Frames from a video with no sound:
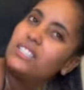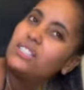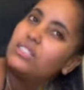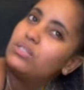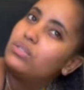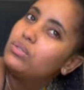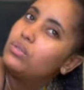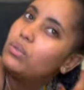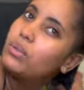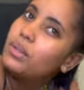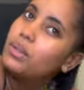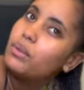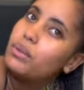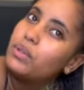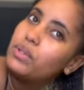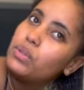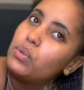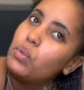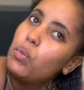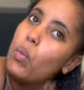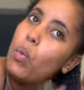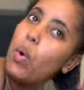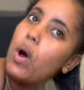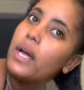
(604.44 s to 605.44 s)
doing what you
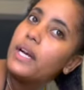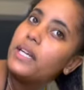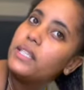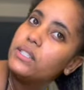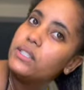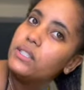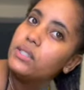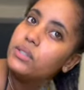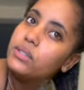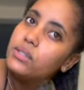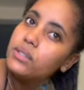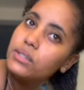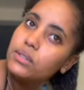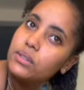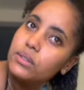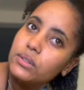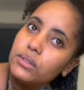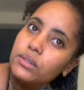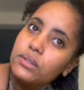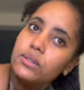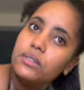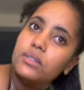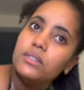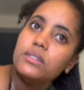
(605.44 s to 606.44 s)
want it to
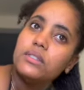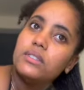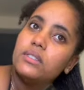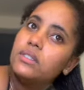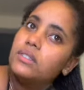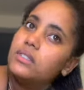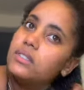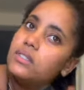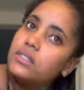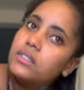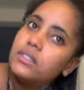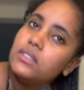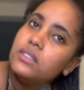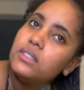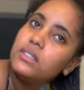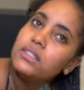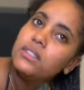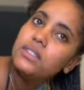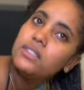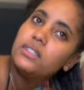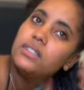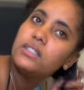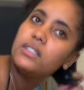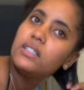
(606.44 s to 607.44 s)
do.
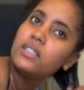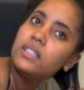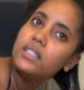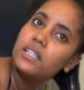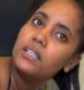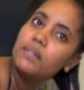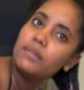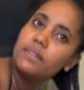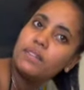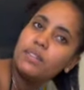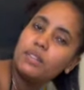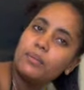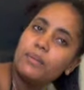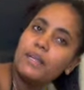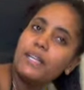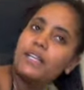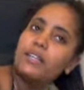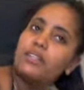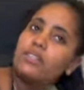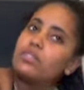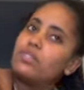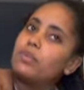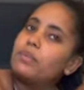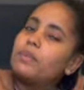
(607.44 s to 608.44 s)
Even though my
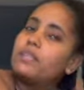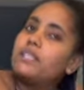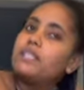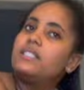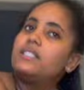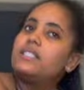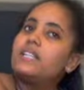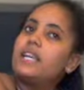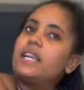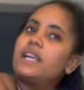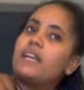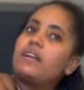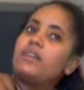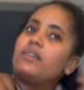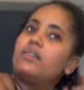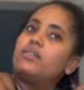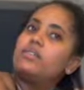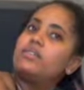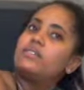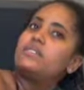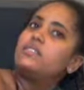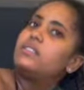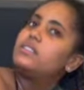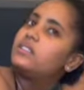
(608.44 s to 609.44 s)
hair should be
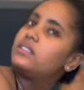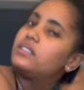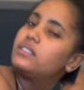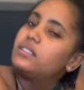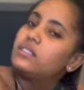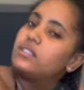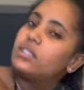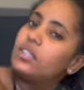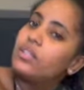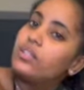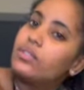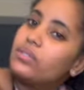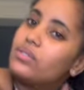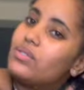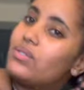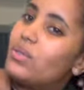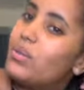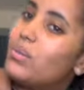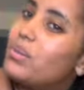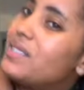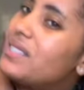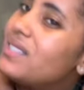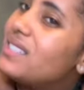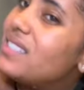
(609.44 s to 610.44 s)
detangled, curls
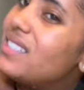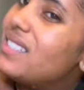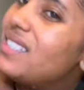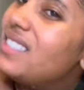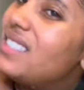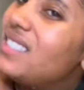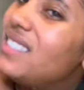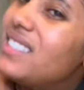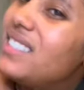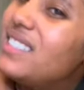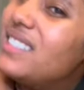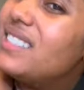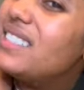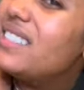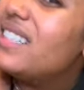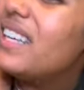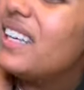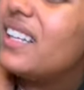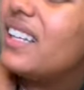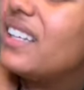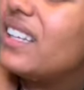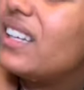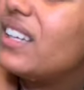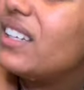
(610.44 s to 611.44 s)
always
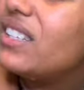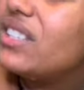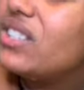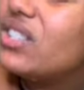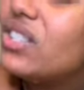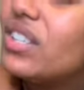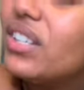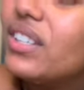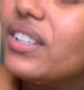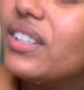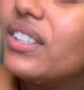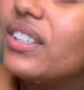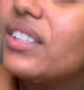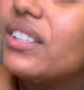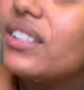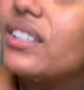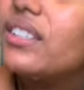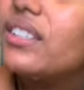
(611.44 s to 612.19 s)
tangling on each other.